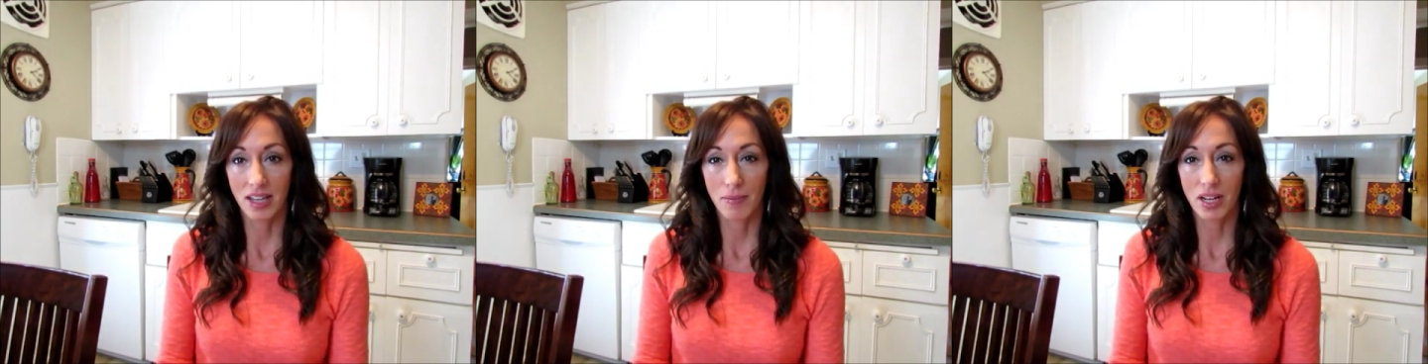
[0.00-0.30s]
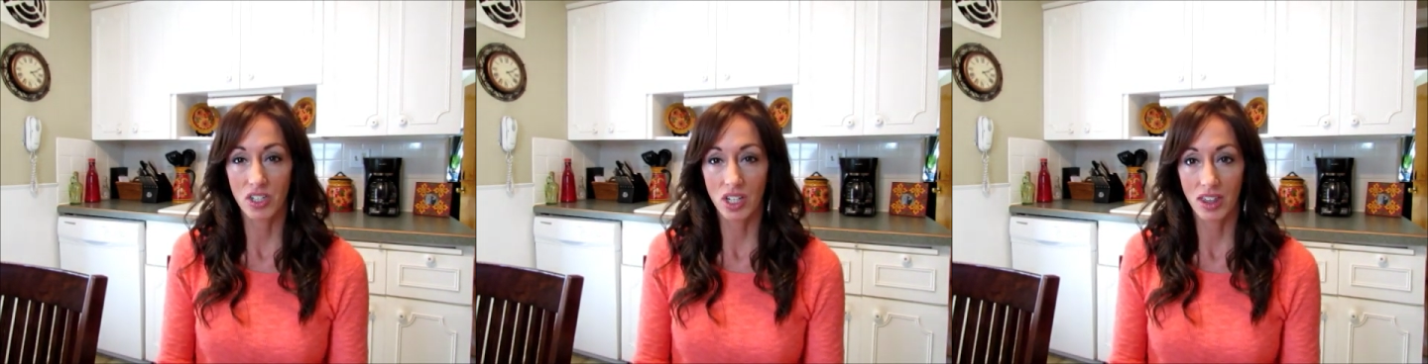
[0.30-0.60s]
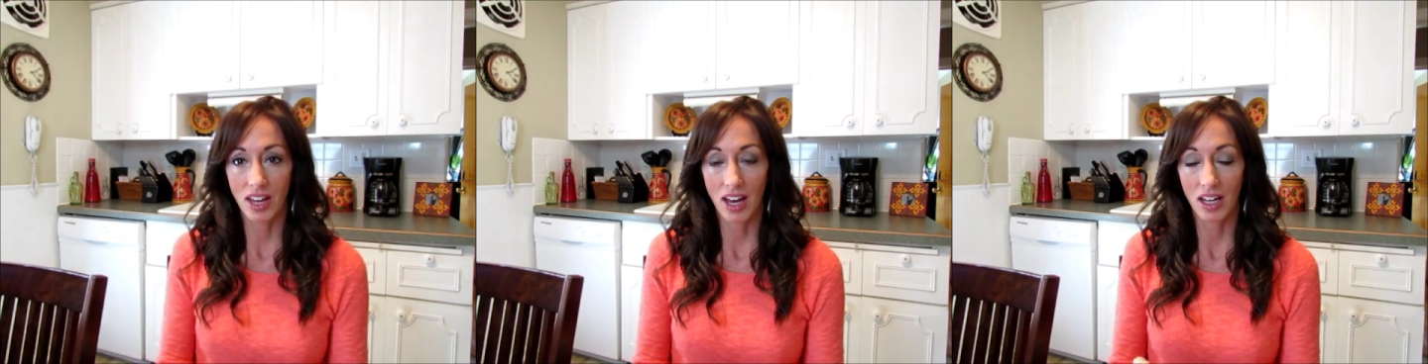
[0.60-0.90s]
I
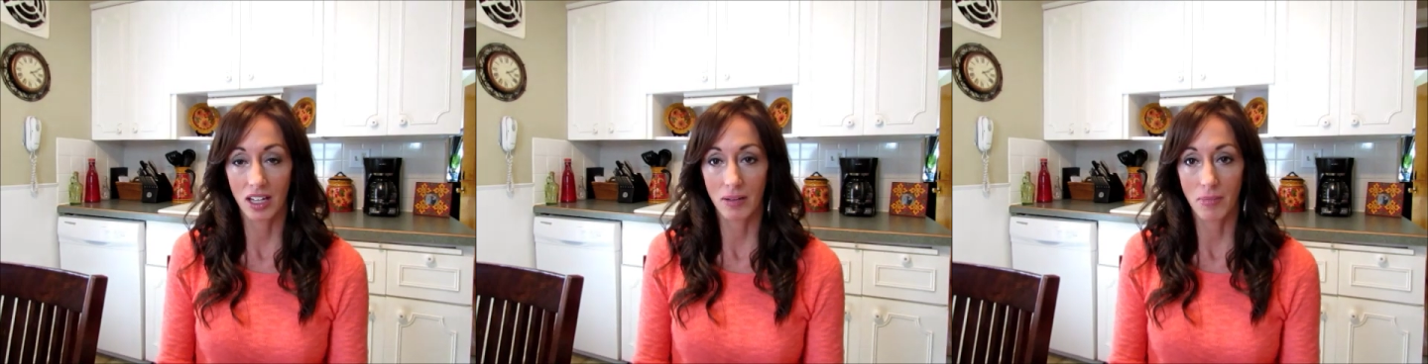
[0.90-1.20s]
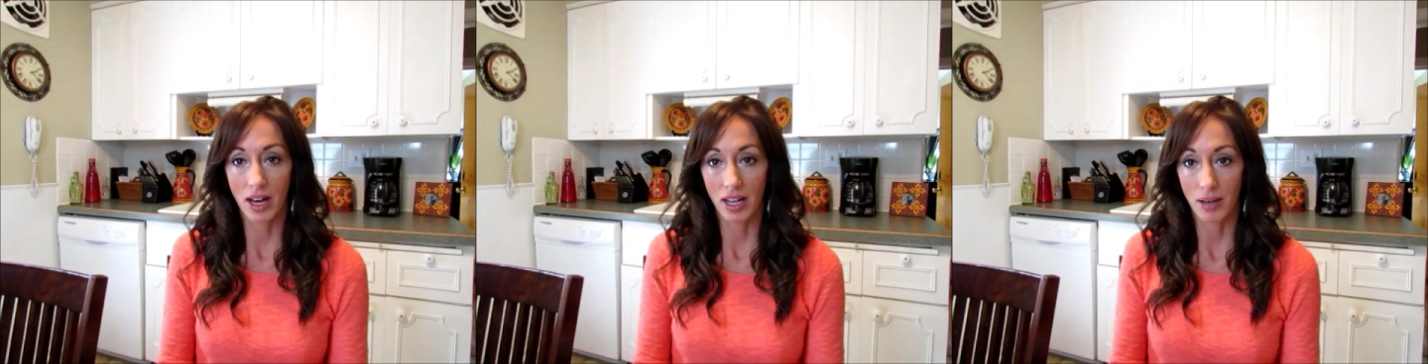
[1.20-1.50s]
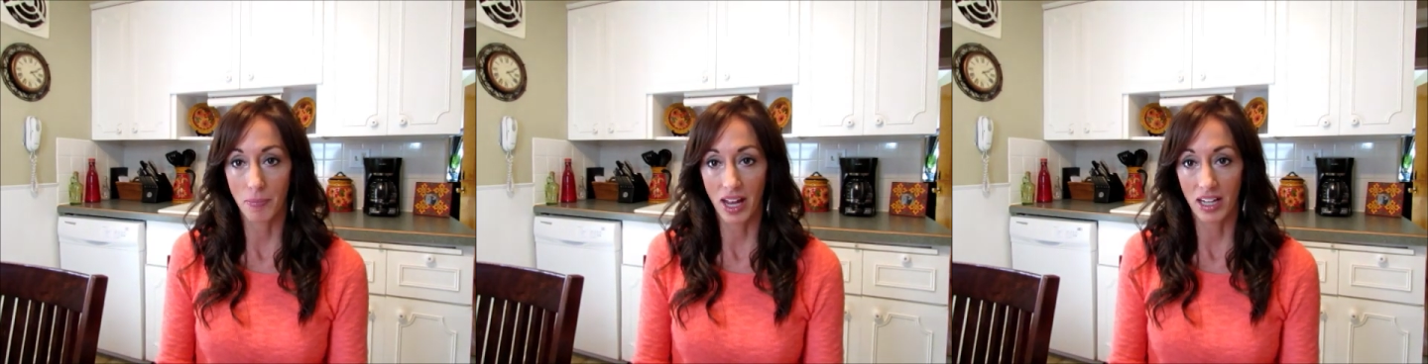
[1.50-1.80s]
mentioned that in
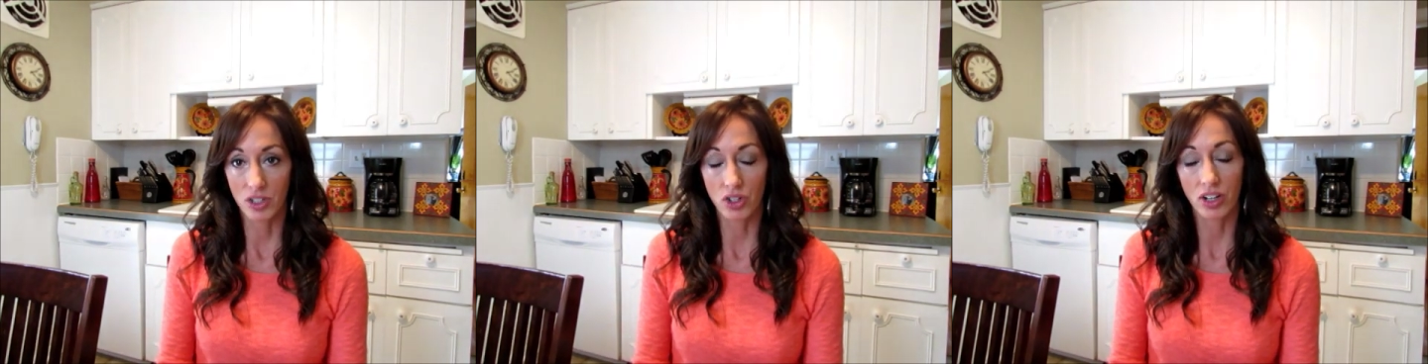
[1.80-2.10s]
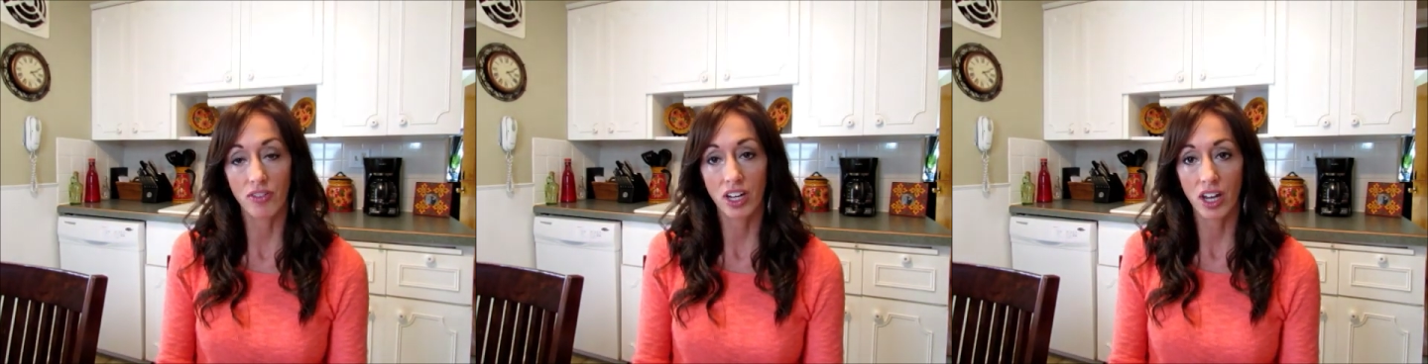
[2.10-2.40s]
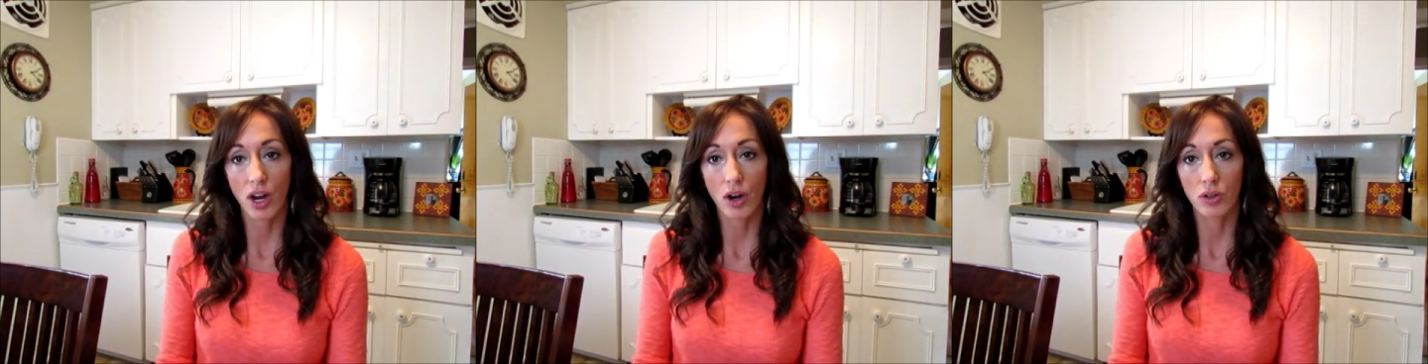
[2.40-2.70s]
my pantry
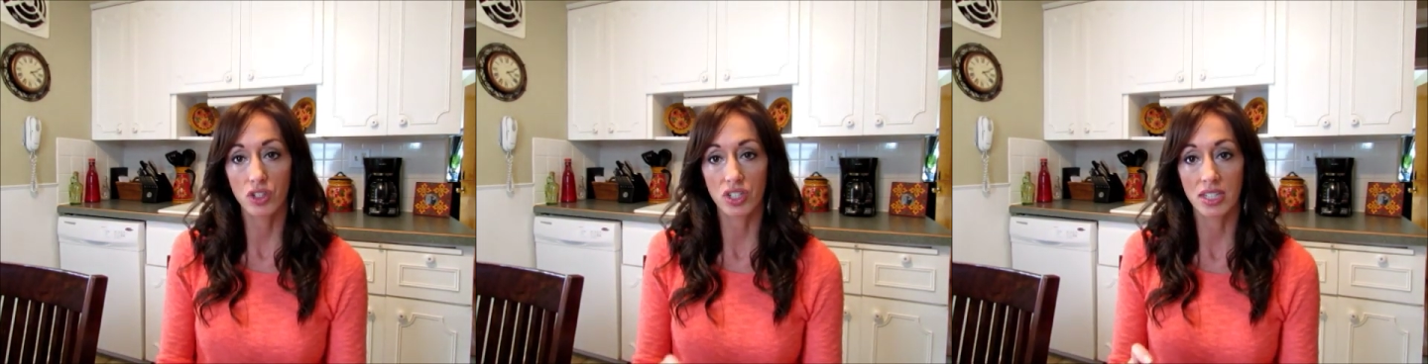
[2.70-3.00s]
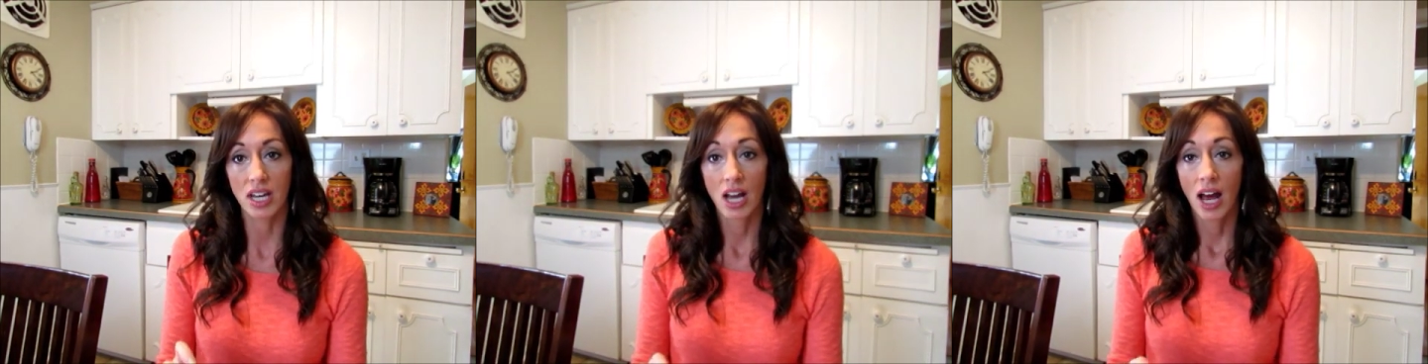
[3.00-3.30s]
video, just